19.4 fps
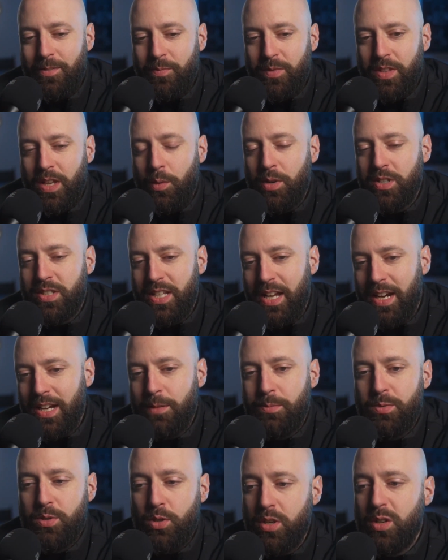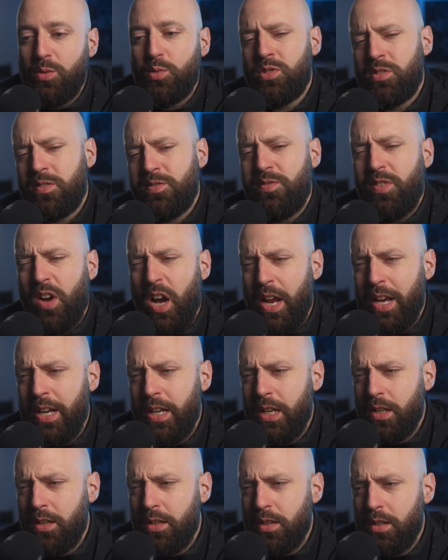Then I watched the second episode and it was
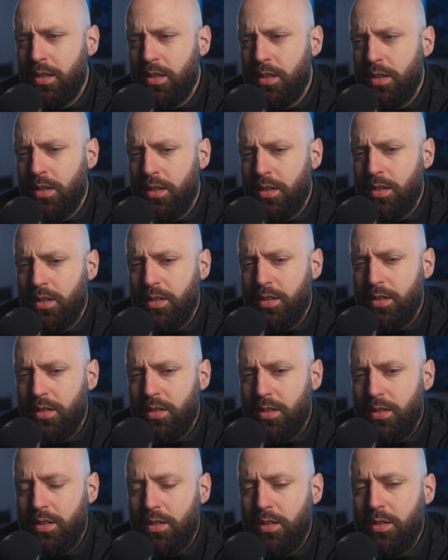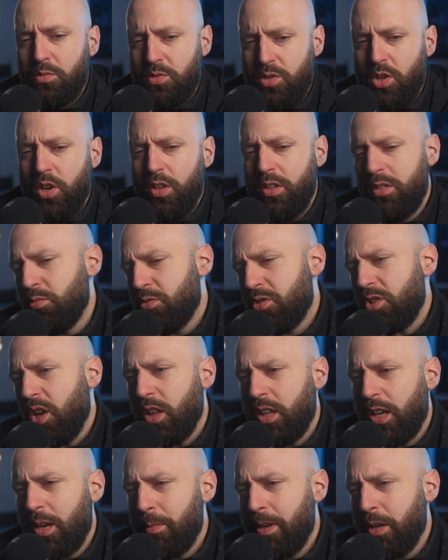fine. It was good. It was
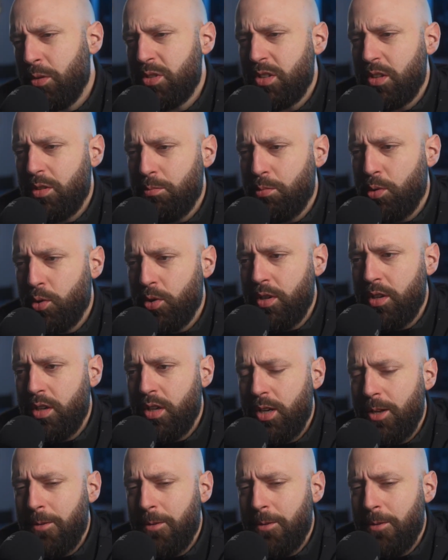solid. I mean, I was a little bored.